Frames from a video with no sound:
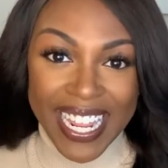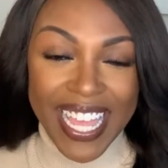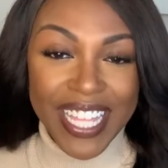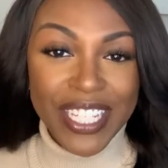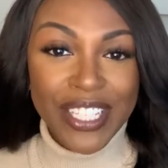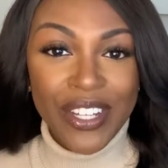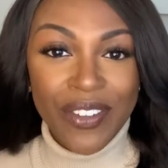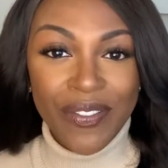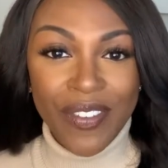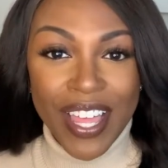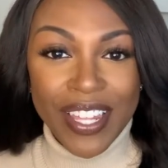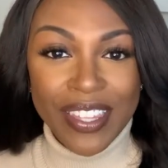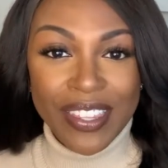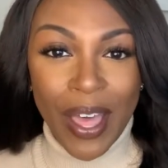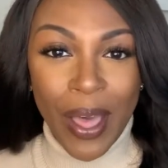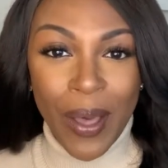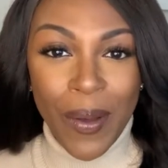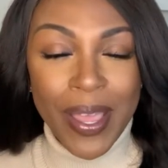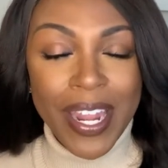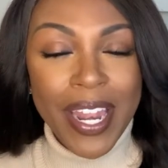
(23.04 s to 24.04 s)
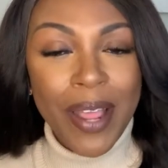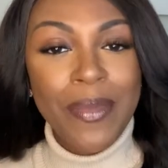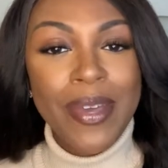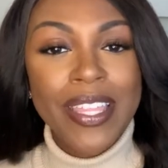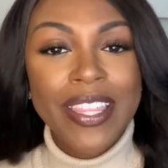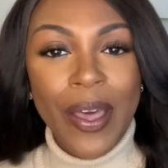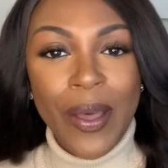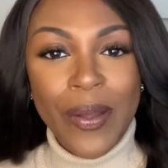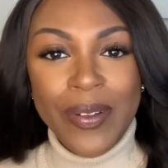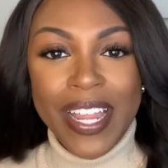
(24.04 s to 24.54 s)
It's Javon Lowe, and I'm
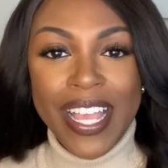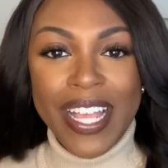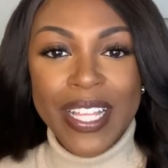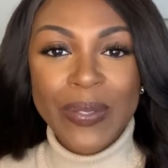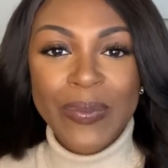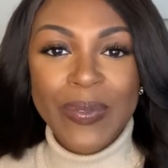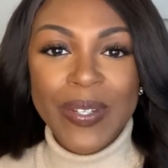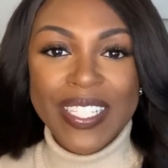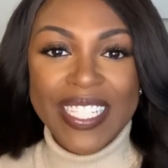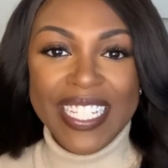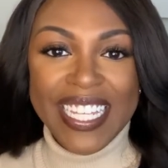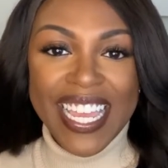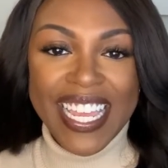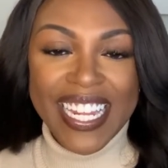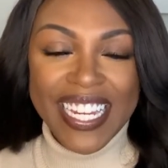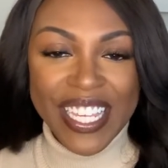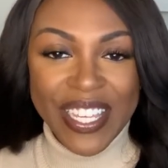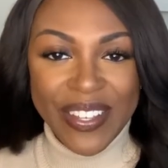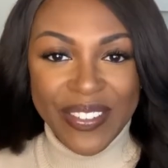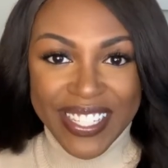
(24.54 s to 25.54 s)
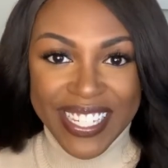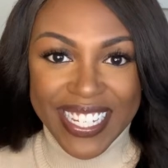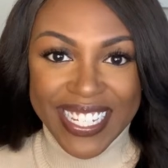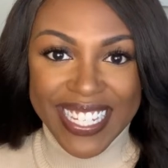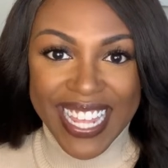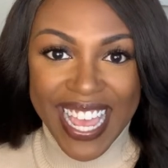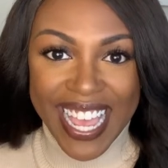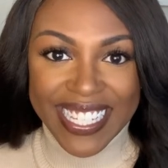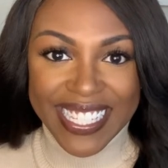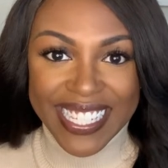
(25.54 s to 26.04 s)
with Coat & House Realty in Houston,
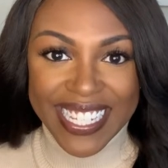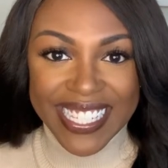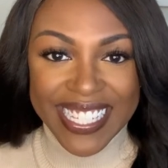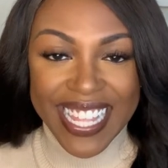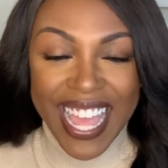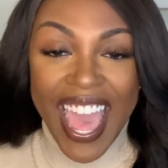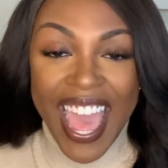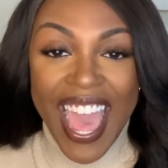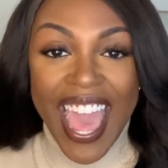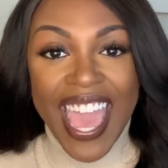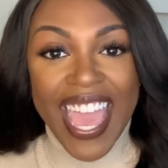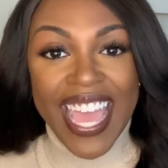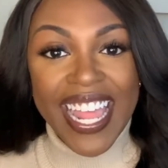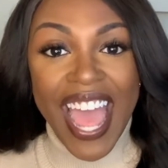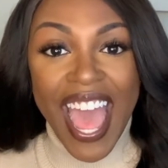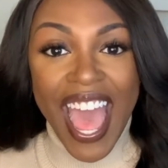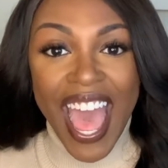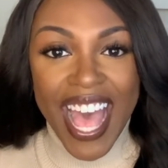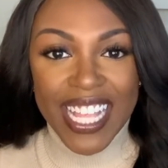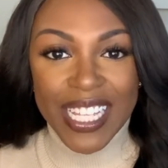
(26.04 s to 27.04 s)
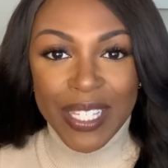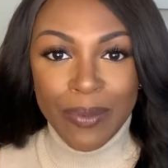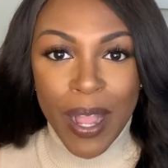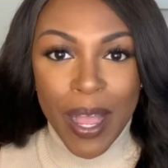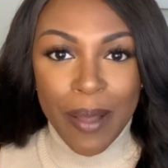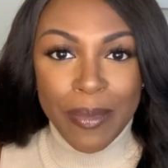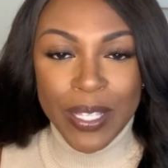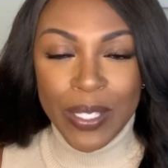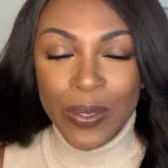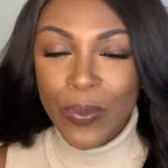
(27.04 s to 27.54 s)
Texas. And as
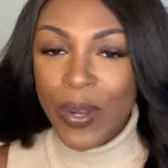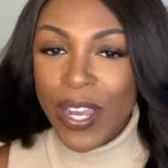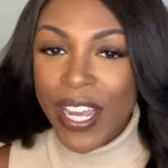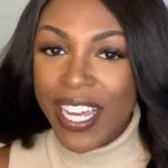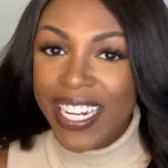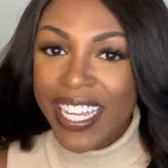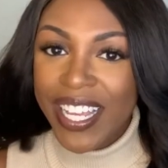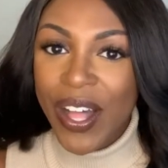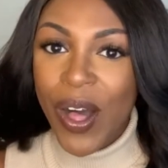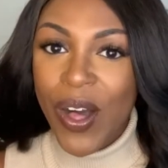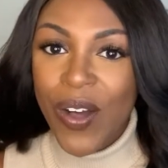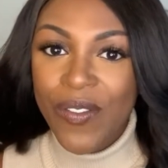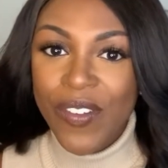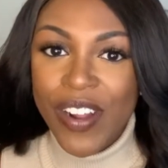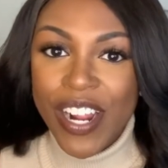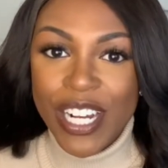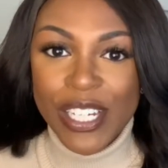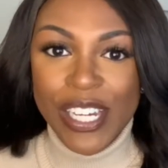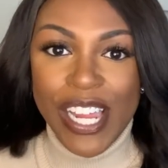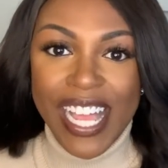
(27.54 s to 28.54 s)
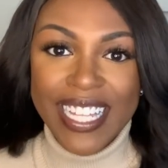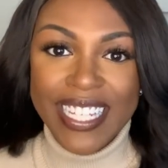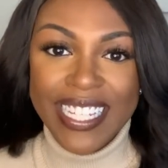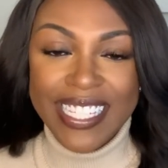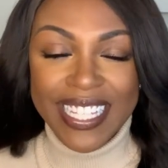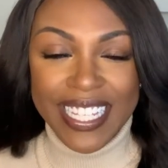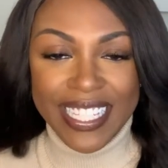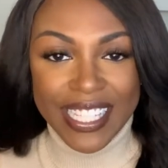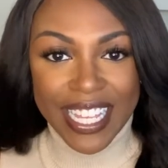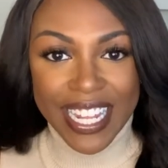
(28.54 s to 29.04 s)
promised, we're gonna go over a
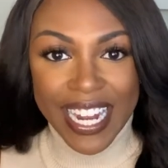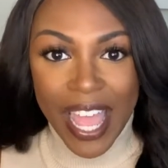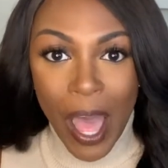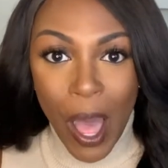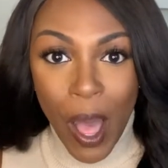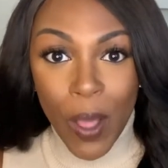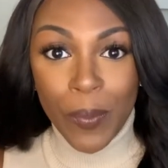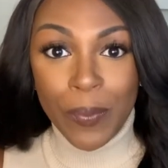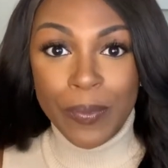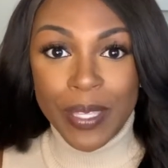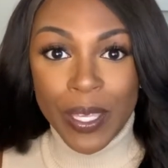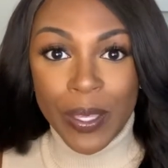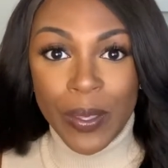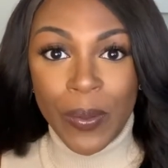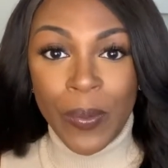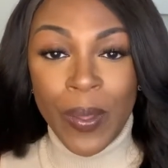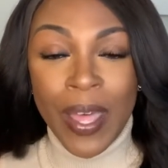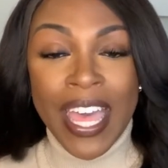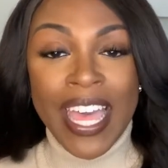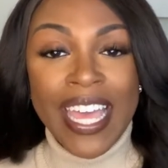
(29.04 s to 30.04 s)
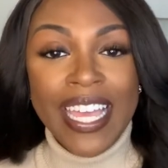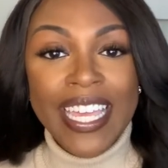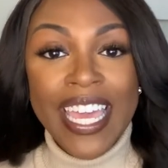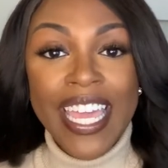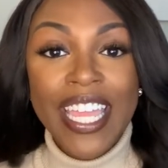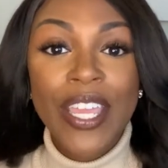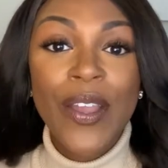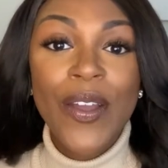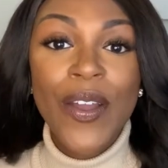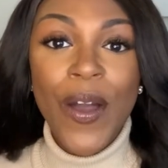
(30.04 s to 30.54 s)
checklist that's gonna help you
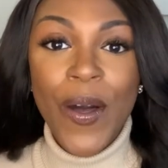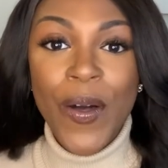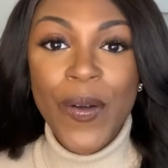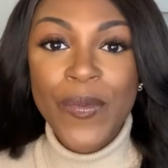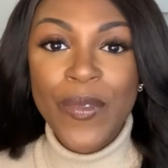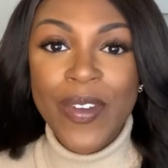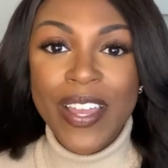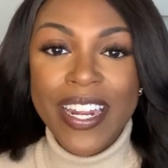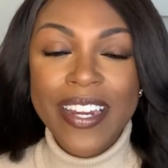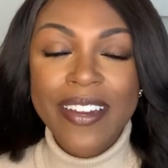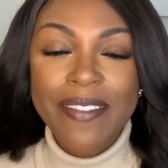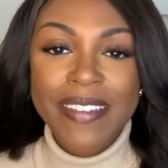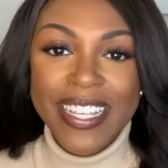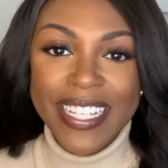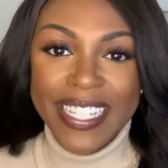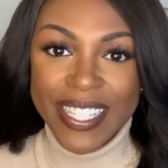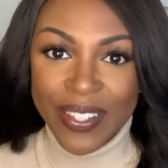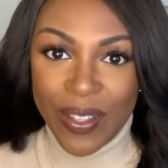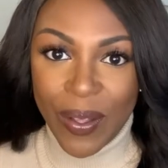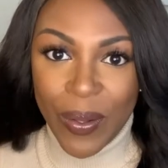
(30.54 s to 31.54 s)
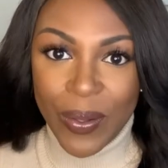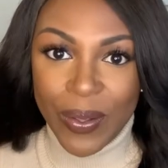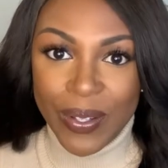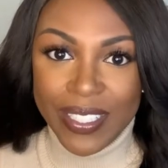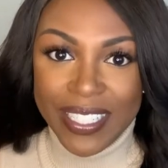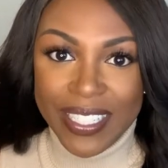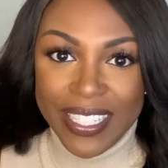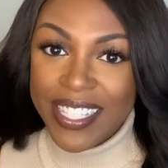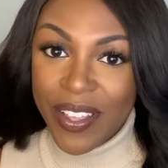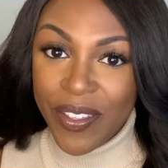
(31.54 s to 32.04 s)
get your home ready to be
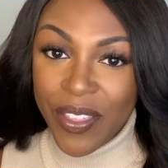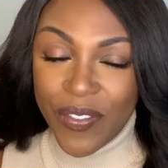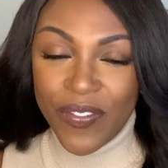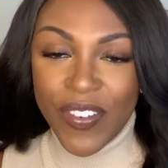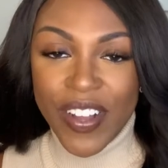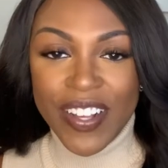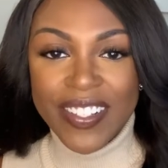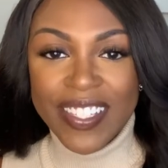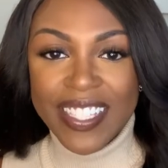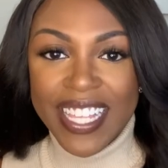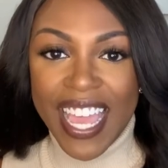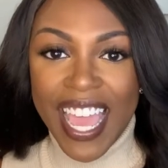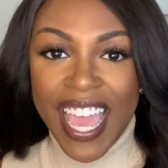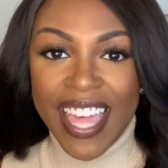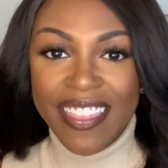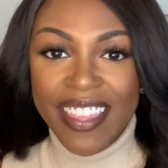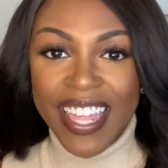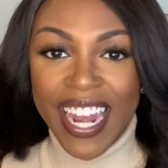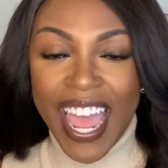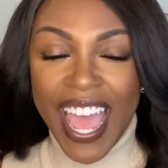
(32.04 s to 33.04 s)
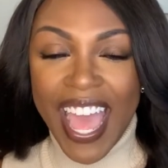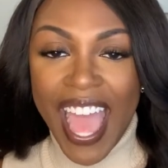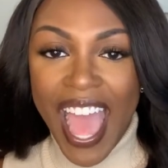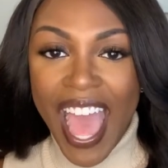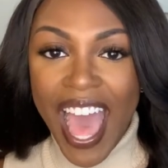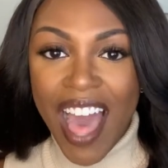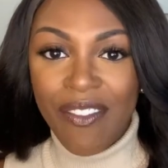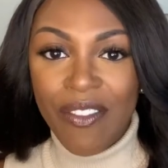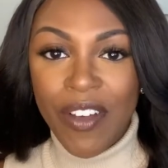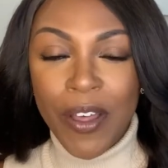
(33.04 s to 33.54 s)
sold. So the first thing that I
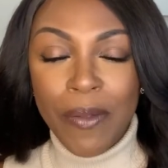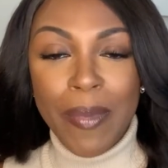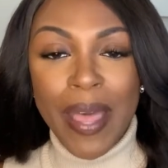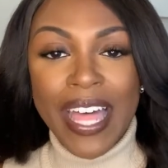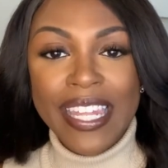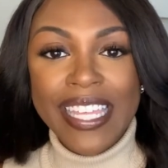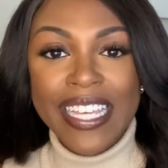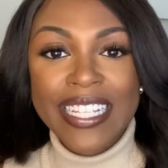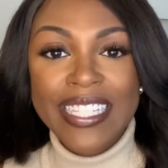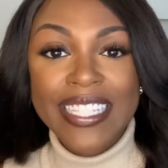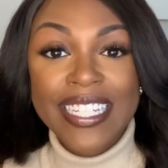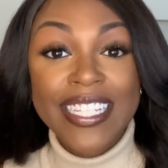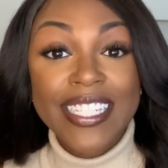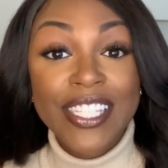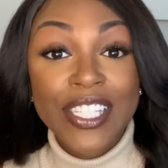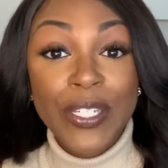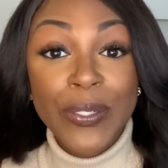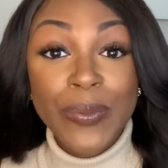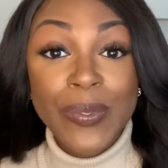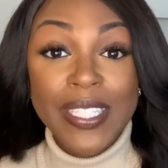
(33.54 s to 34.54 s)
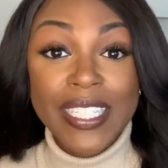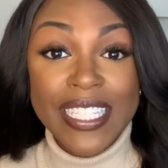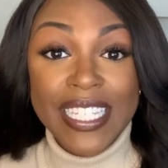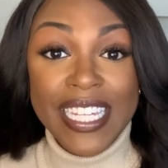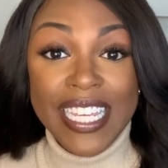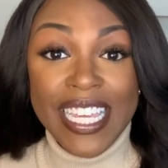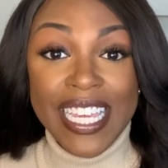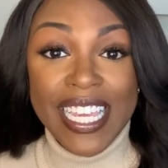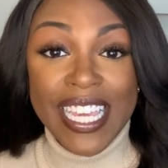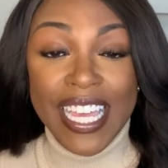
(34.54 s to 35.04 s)
have on my list is to
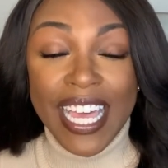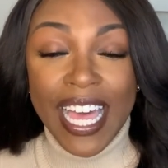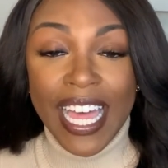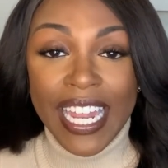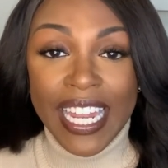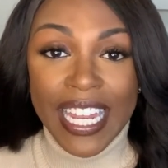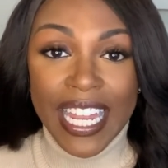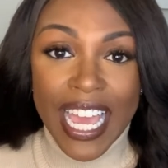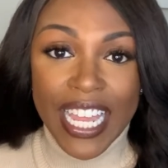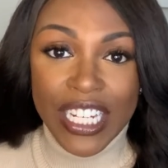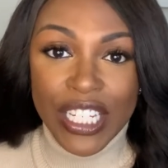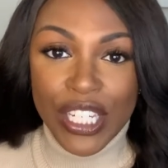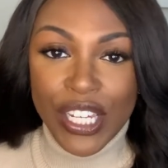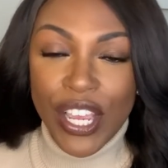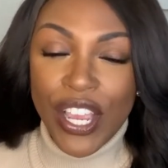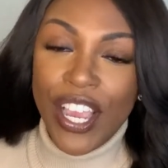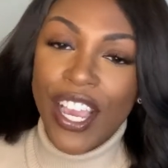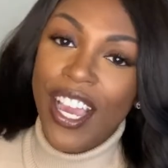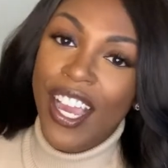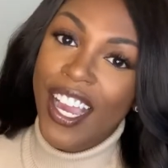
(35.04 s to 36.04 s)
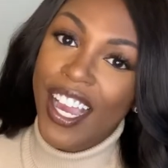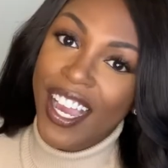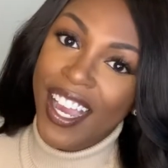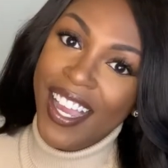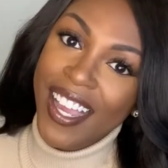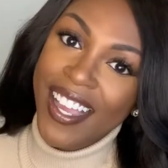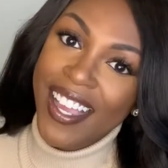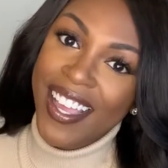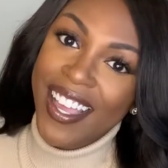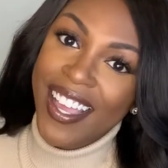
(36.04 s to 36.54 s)

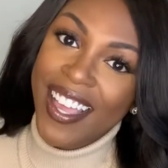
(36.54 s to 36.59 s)
declutter.